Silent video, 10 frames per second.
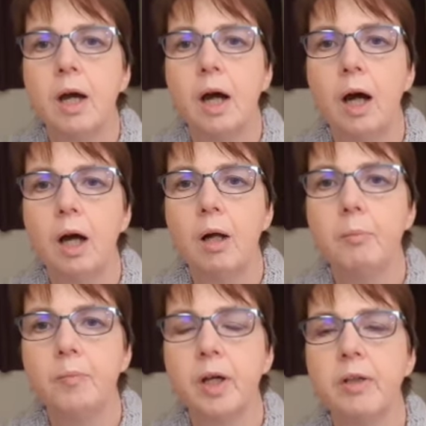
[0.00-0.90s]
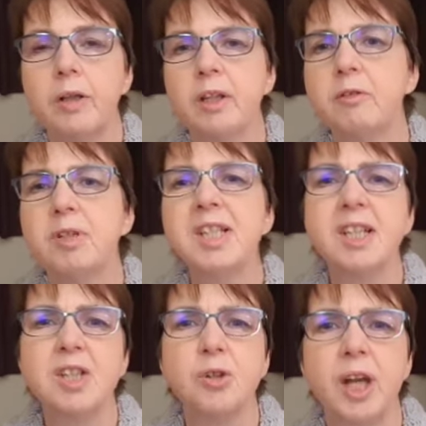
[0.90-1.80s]
And the reason
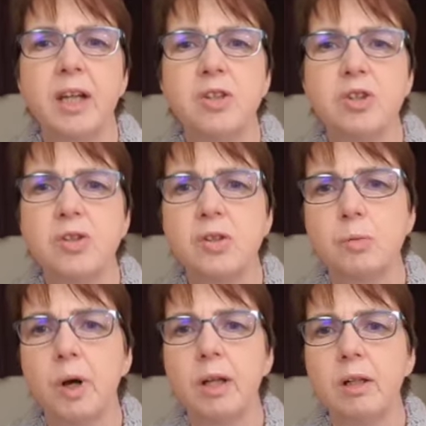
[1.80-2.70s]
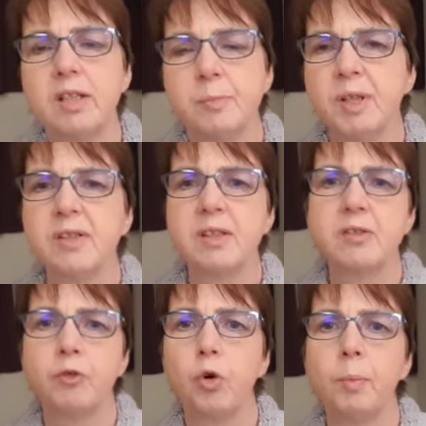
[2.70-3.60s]
it took ages as well is because it's
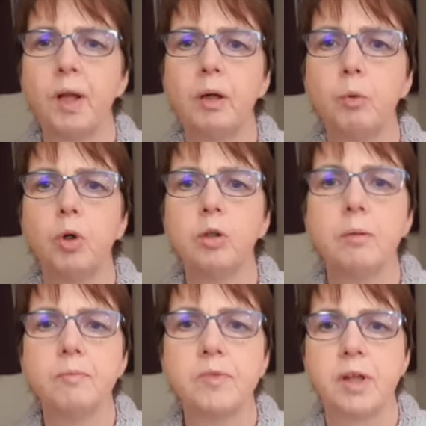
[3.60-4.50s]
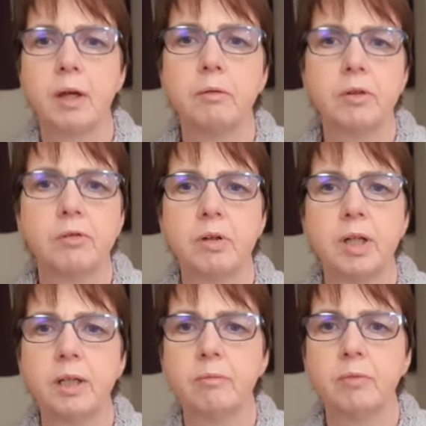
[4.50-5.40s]
4-ply wool, so it's
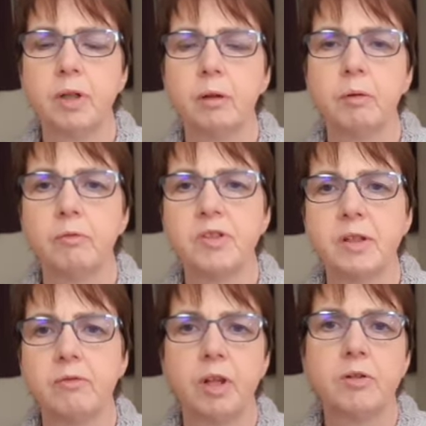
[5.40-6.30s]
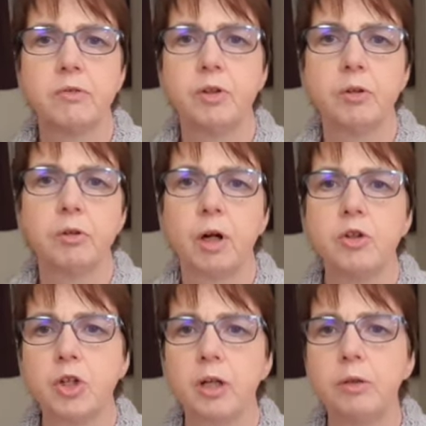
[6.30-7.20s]
really, you know, obviously for those of you who
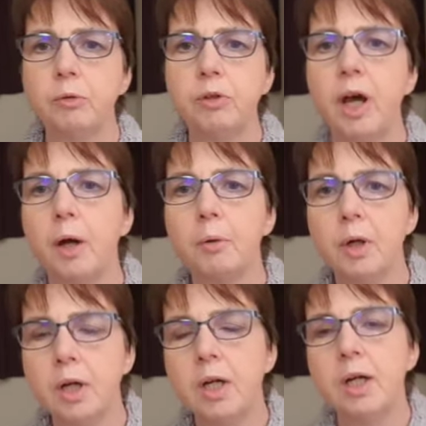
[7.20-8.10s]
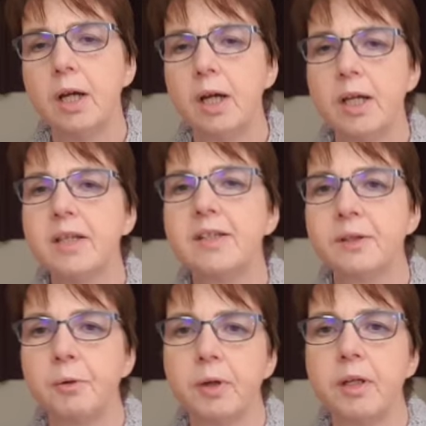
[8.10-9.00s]
crochet, you'll know it's
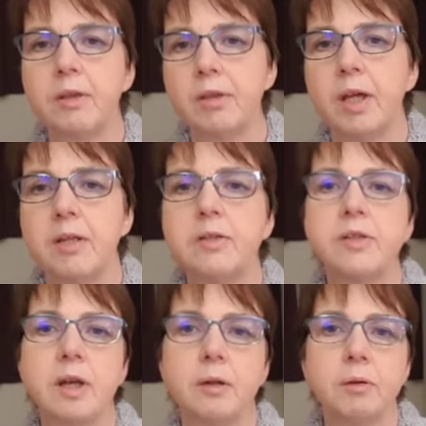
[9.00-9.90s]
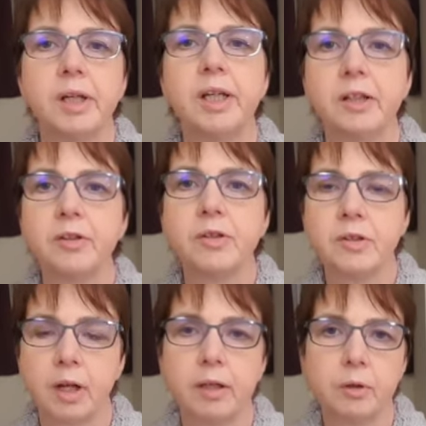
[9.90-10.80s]
quite thin, so it does
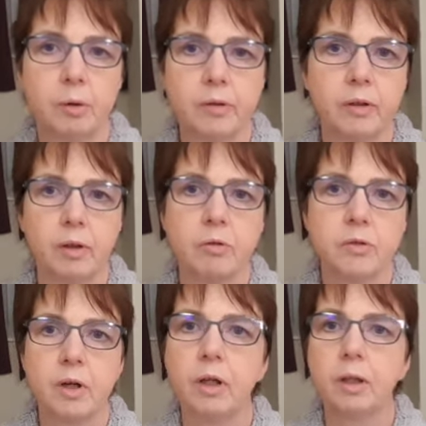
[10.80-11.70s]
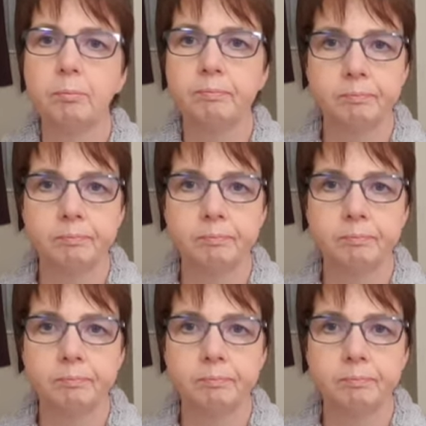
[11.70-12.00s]
take quite a long time.